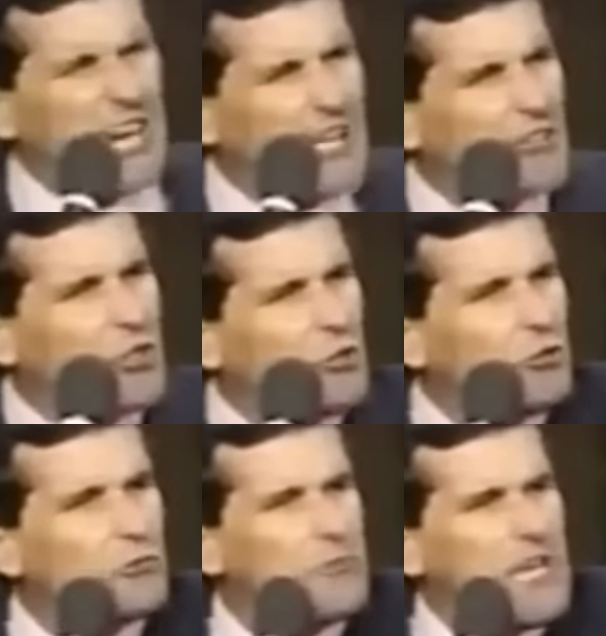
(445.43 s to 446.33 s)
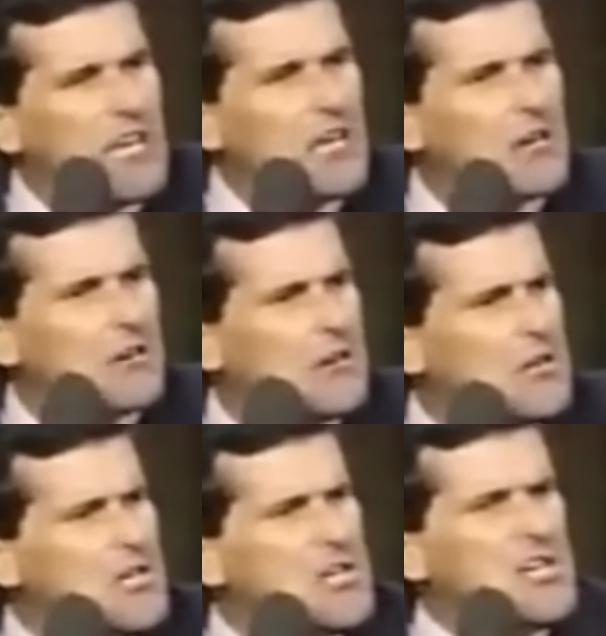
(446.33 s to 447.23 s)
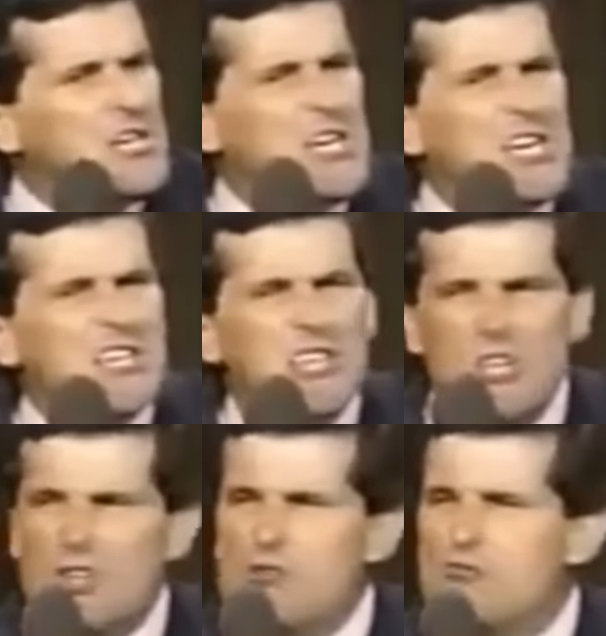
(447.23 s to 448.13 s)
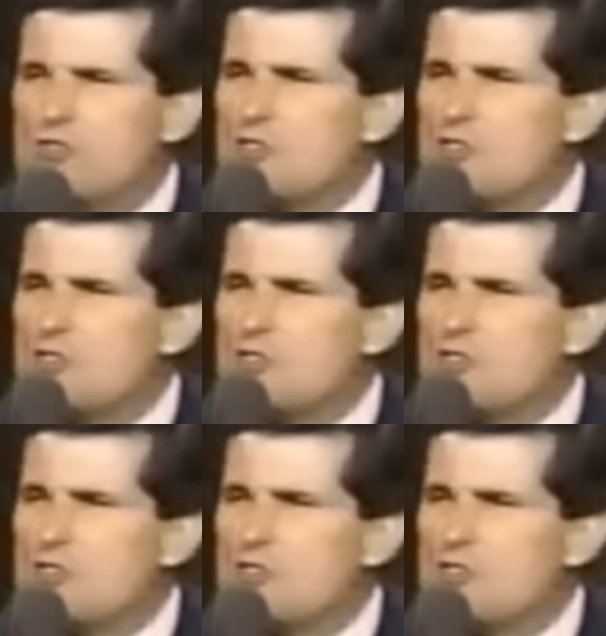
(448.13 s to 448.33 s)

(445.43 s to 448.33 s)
God told me, He said, You